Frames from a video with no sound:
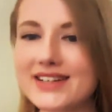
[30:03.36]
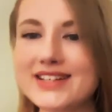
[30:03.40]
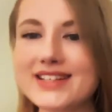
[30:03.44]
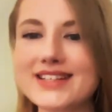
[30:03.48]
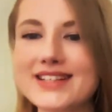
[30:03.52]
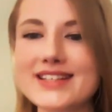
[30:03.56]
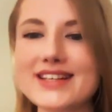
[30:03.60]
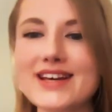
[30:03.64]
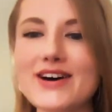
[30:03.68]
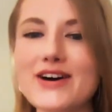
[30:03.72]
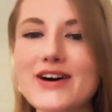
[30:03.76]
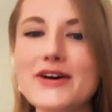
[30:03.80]

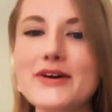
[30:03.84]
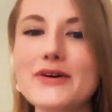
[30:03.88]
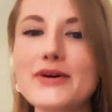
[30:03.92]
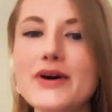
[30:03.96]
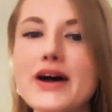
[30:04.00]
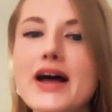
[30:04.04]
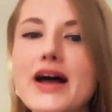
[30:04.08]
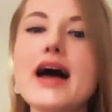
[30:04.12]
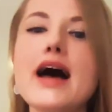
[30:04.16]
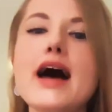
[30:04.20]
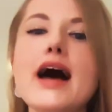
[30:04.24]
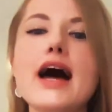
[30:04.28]
so
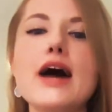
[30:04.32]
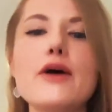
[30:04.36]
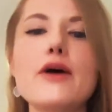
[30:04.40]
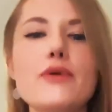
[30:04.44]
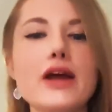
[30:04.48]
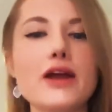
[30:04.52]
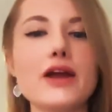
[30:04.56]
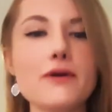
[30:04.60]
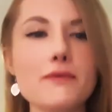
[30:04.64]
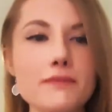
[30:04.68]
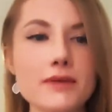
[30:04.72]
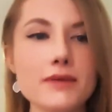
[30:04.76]
I
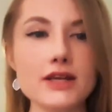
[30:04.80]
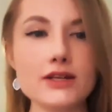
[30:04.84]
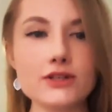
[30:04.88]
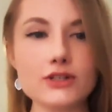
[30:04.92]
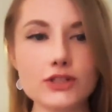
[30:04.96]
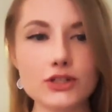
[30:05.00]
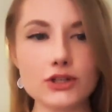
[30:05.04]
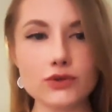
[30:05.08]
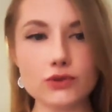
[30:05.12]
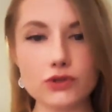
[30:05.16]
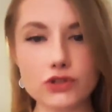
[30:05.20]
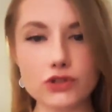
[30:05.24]

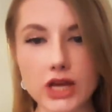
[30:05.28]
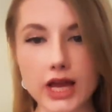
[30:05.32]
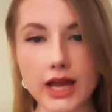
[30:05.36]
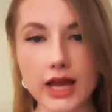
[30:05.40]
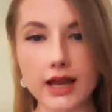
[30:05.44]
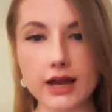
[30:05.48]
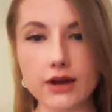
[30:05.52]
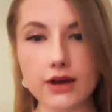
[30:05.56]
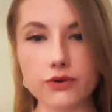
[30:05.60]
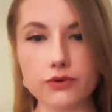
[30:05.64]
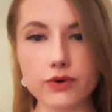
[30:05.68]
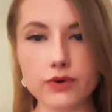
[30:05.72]
recommend you check
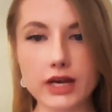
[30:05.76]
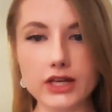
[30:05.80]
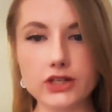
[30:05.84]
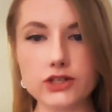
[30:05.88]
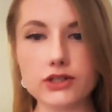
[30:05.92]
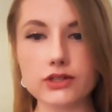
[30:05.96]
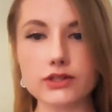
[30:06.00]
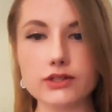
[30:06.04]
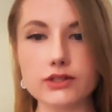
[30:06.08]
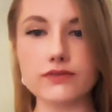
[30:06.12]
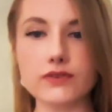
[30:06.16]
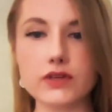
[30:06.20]
out
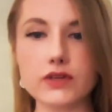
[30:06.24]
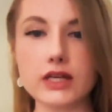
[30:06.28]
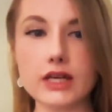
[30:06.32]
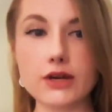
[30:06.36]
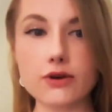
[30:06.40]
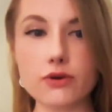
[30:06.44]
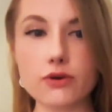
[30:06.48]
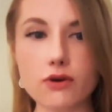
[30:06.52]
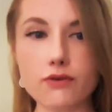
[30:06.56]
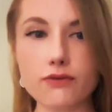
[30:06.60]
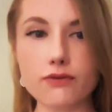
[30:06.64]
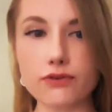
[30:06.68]
Rachel's
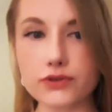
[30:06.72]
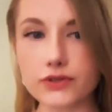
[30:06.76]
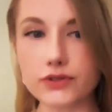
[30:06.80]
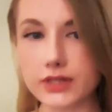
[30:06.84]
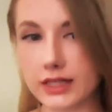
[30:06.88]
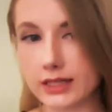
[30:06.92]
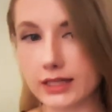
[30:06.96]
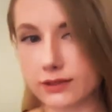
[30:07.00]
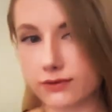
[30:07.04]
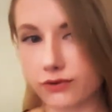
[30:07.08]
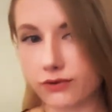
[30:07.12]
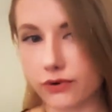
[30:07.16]
video of a
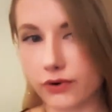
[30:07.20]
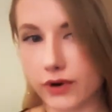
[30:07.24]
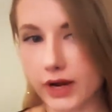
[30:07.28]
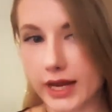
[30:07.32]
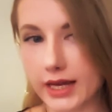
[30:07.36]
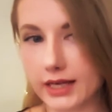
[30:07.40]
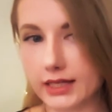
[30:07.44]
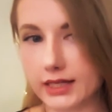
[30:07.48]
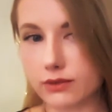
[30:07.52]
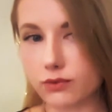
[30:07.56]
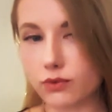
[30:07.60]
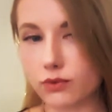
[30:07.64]

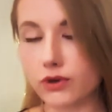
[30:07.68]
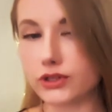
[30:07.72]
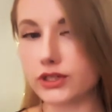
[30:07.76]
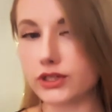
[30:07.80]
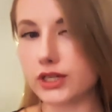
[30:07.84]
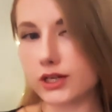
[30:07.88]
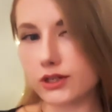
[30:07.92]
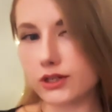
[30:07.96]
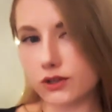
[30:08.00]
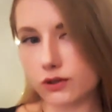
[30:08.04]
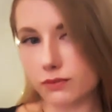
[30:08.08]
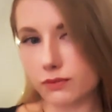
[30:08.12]
648
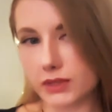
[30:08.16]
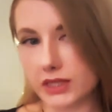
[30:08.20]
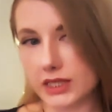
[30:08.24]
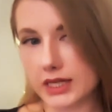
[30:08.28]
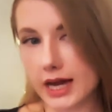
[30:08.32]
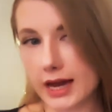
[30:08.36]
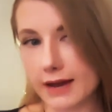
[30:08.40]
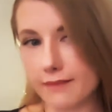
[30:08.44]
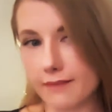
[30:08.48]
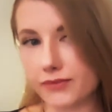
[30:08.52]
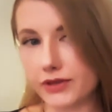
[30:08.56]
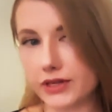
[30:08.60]
wanting to be
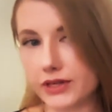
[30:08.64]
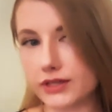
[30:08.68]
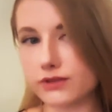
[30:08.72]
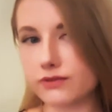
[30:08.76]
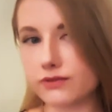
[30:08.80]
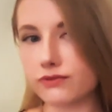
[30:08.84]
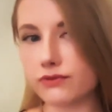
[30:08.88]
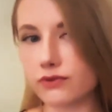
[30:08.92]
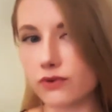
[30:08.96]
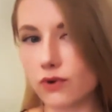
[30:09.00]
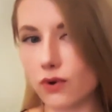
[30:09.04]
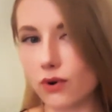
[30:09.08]
typed as
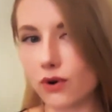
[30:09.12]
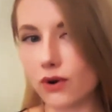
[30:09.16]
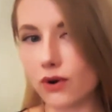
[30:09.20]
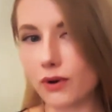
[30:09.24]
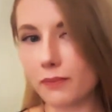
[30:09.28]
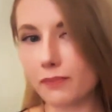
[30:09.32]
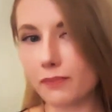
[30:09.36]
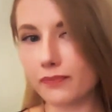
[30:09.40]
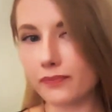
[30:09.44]
4.